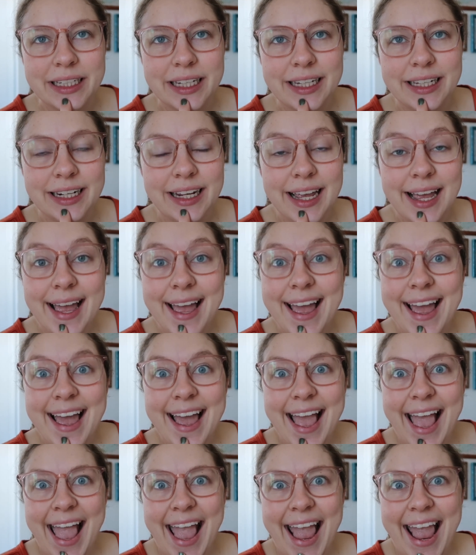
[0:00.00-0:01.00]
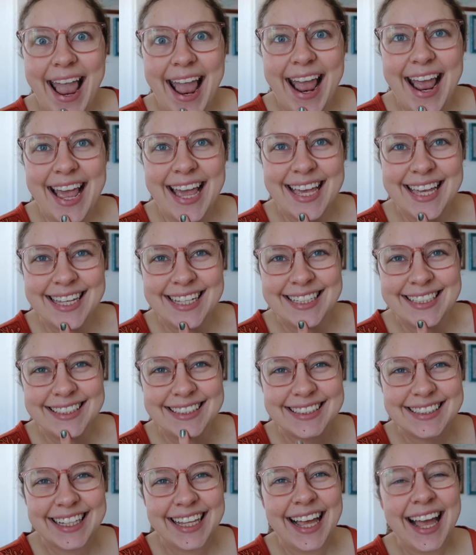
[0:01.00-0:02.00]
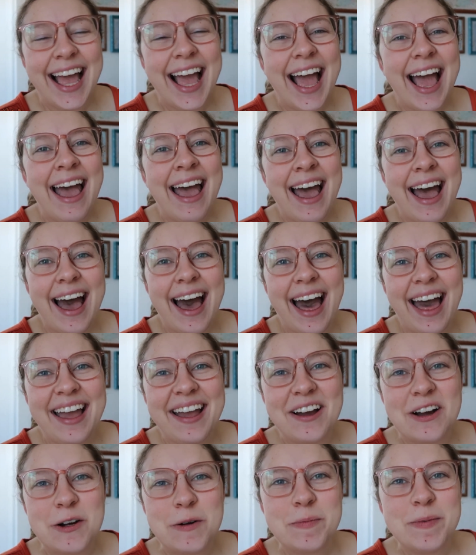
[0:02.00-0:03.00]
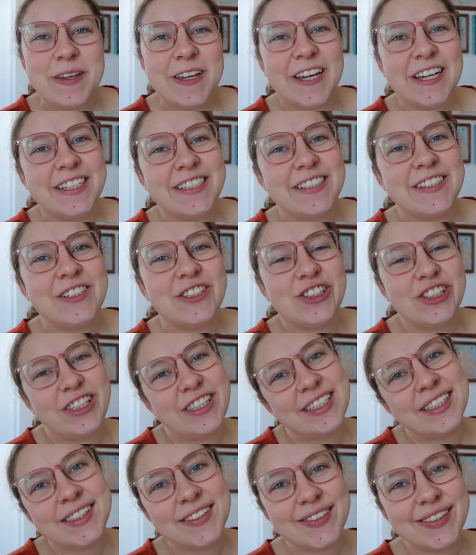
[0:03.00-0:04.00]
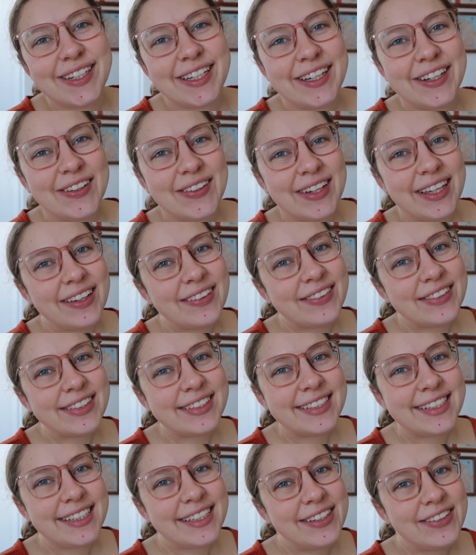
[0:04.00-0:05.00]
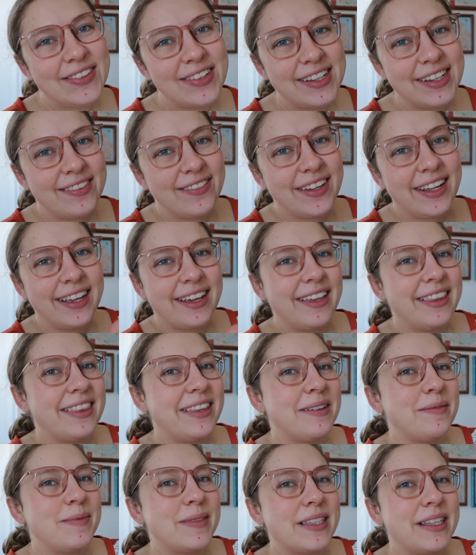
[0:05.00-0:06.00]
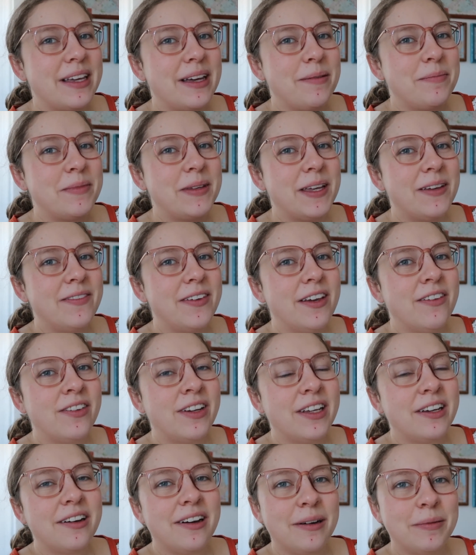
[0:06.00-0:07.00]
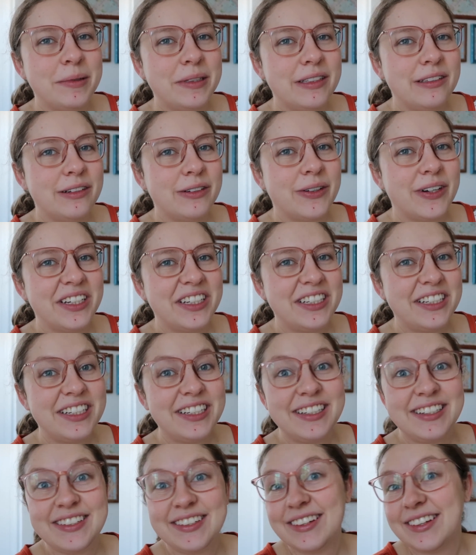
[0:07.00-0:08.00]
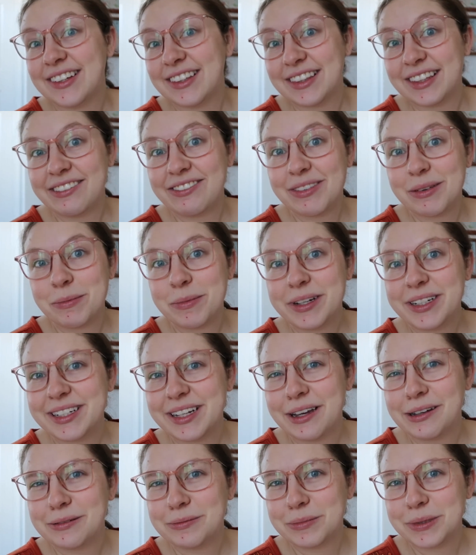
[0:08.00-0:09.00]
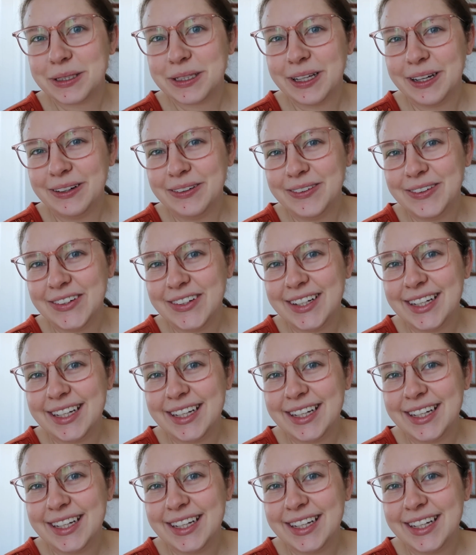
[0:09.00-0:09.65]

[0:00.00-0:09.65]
at. And I hope you guys enjoyed this video. If you did, you can give it a thumbs up. If you have any comments or questions, you can leave them down below.